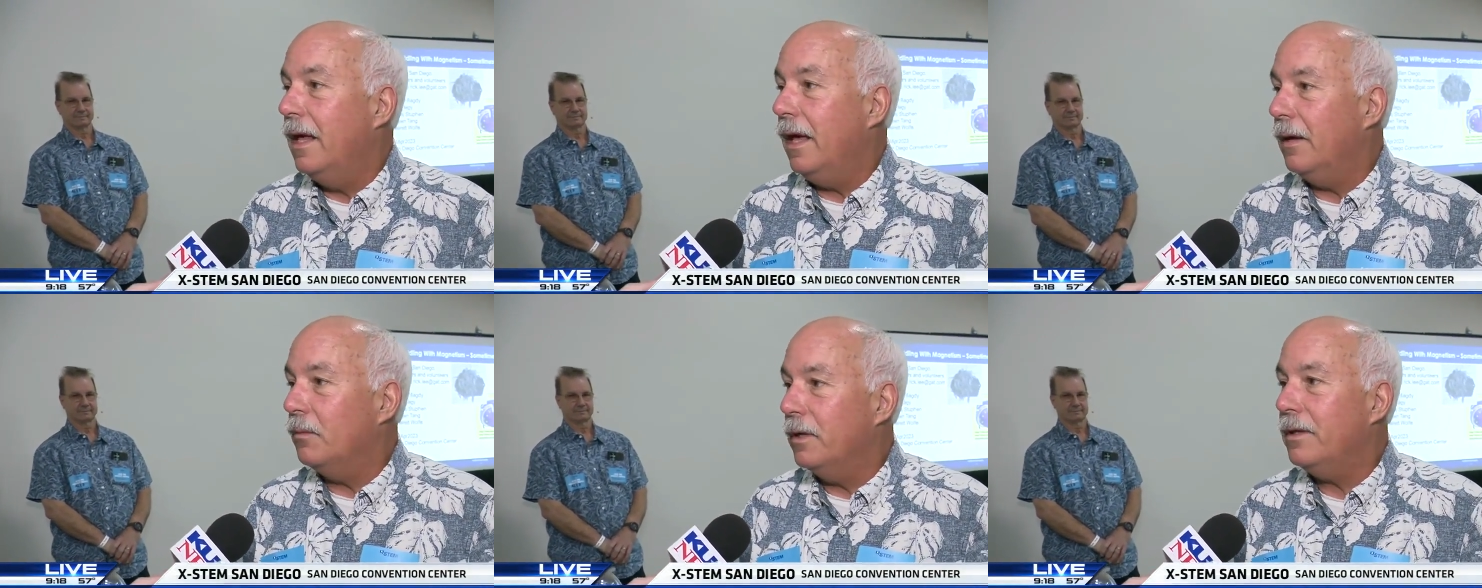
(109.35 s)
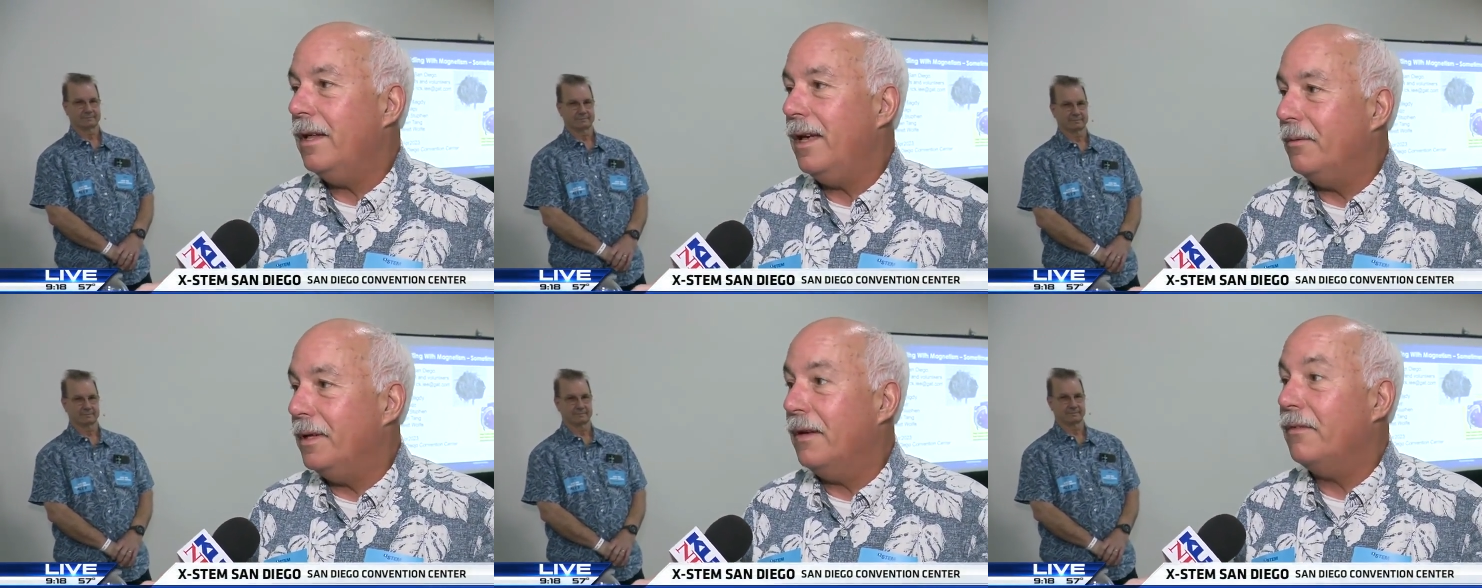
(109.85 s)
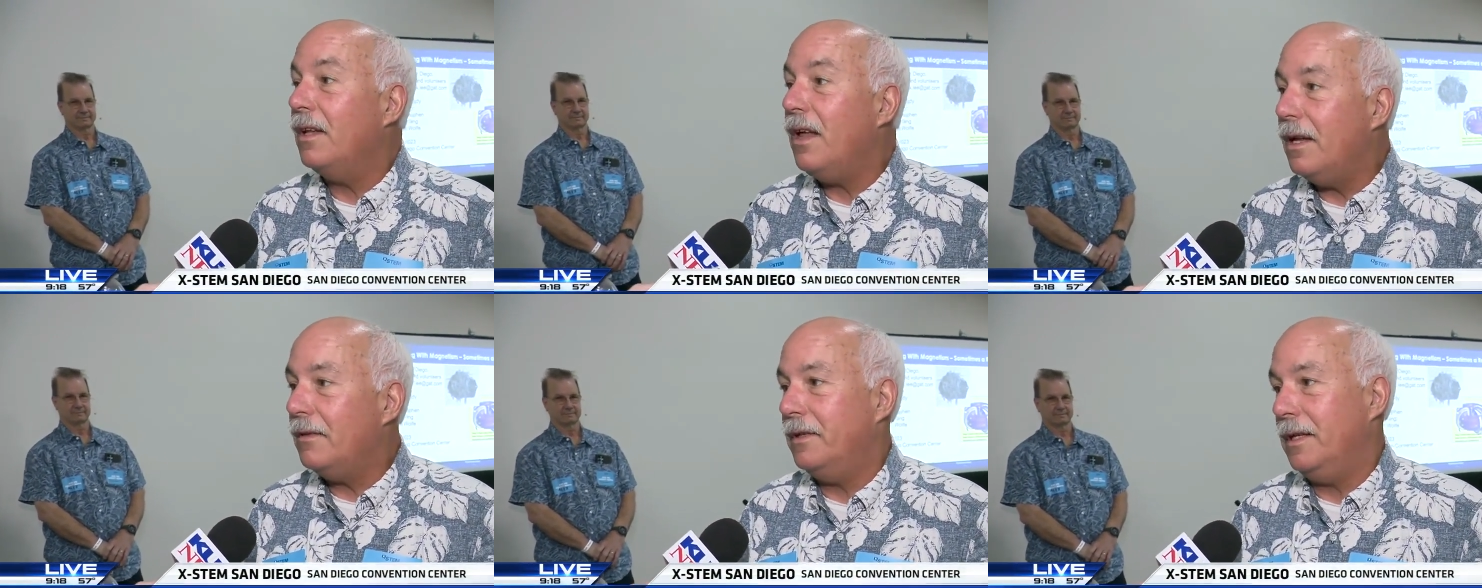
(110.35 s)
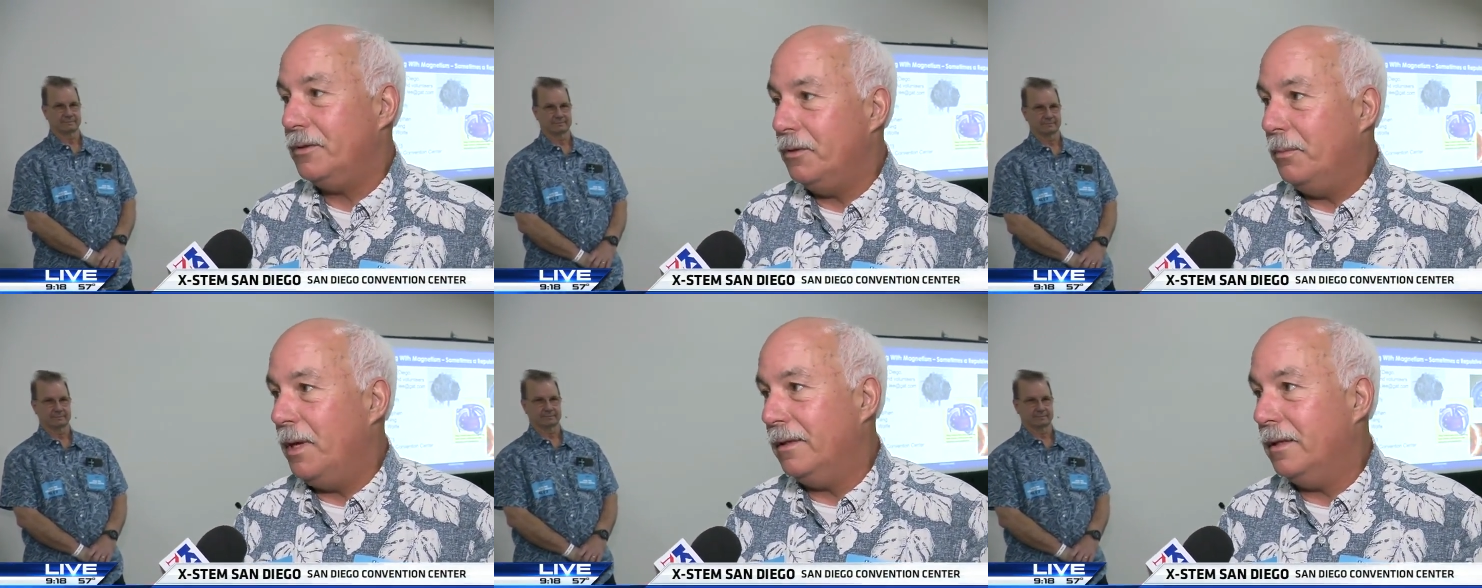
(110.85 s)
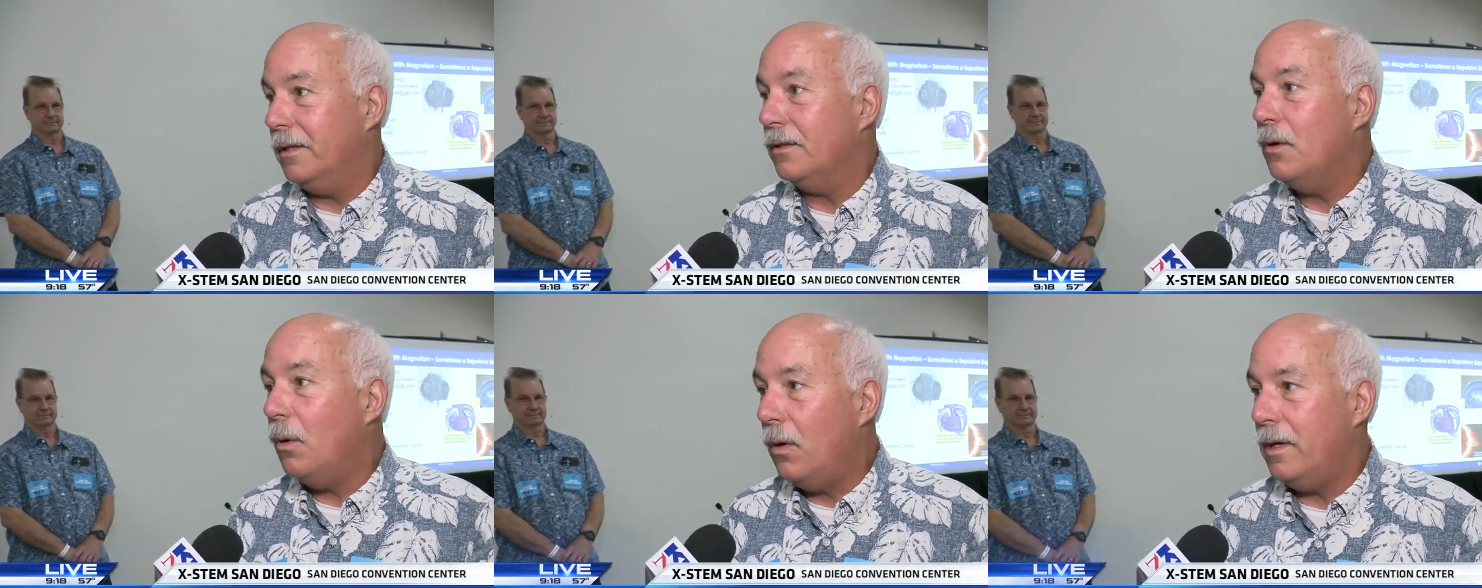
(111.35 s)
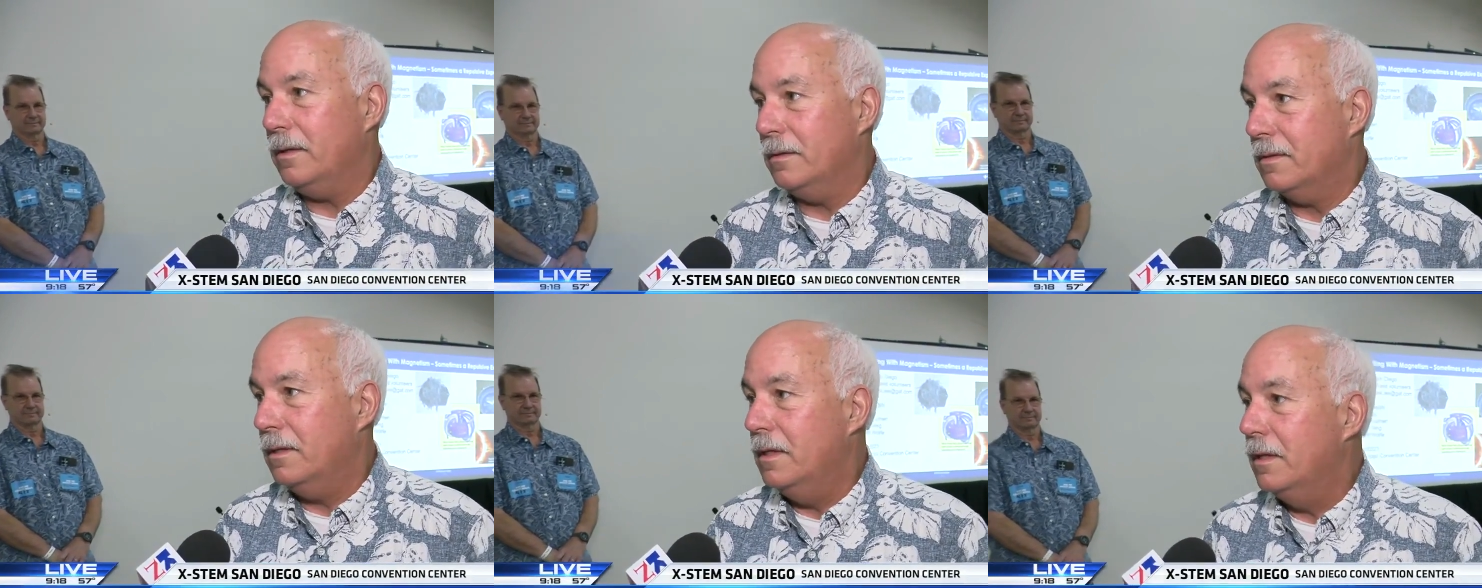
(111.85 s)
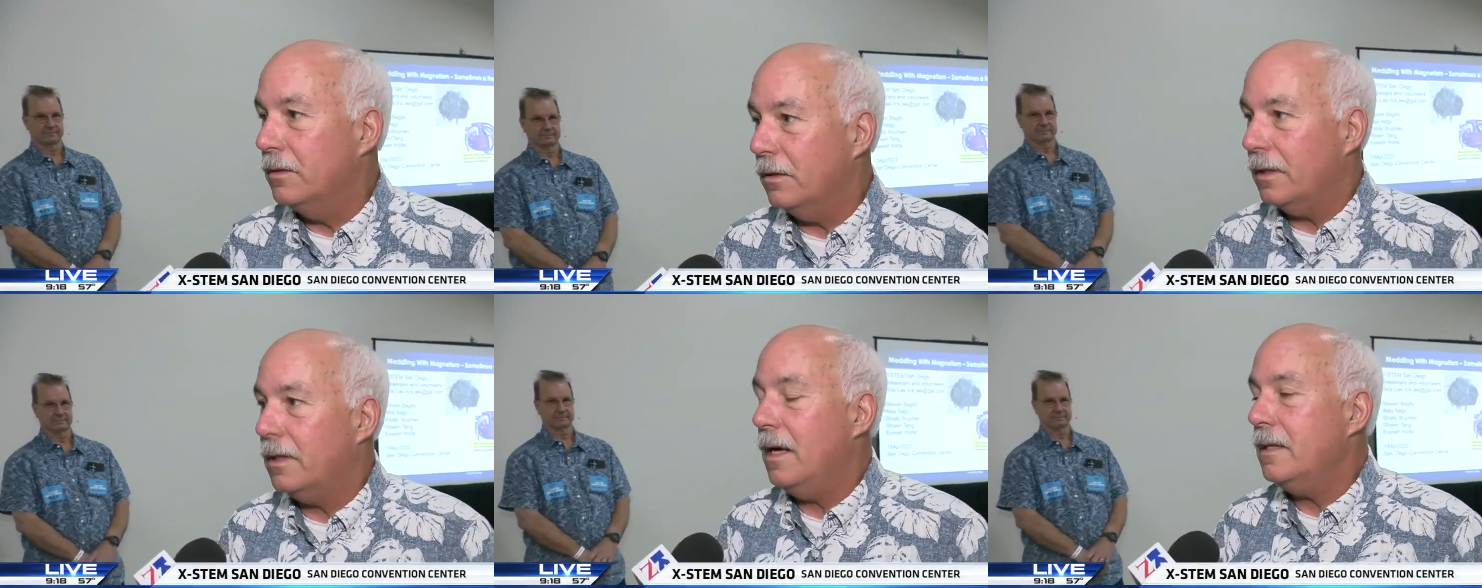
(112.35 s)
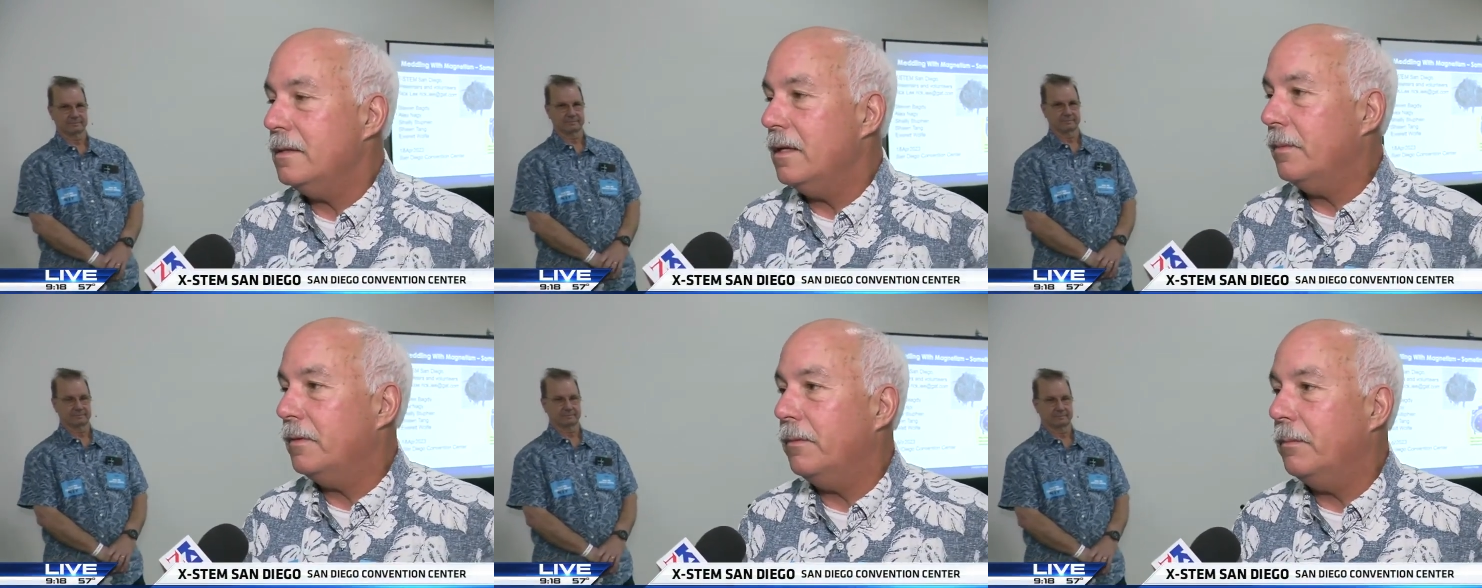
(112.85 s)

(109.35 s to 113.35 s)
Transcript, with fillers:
Speaker 1: And with that, we have a lot of electromagnetic coils. So the concept of